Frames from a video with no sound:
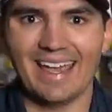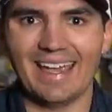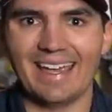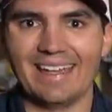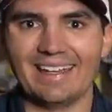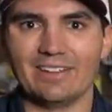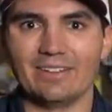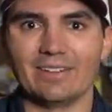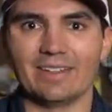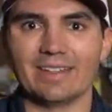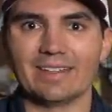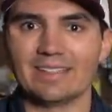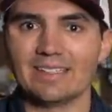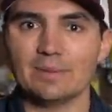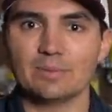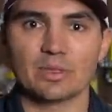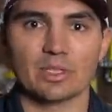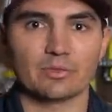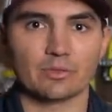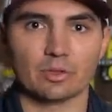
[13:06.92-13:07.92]
And it
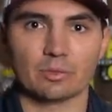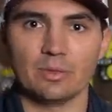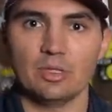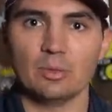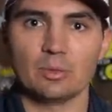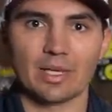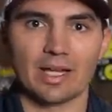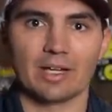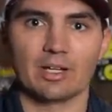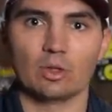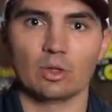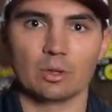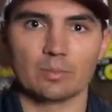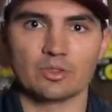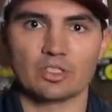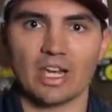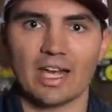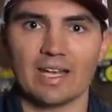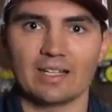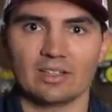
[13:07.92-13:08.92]
seems like for me, when I go up
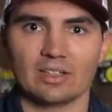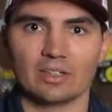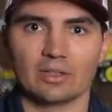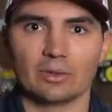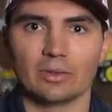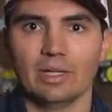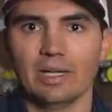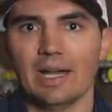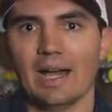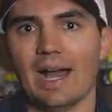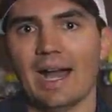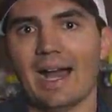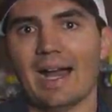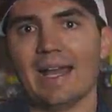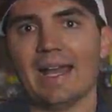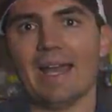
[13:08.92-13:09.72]
shallow, I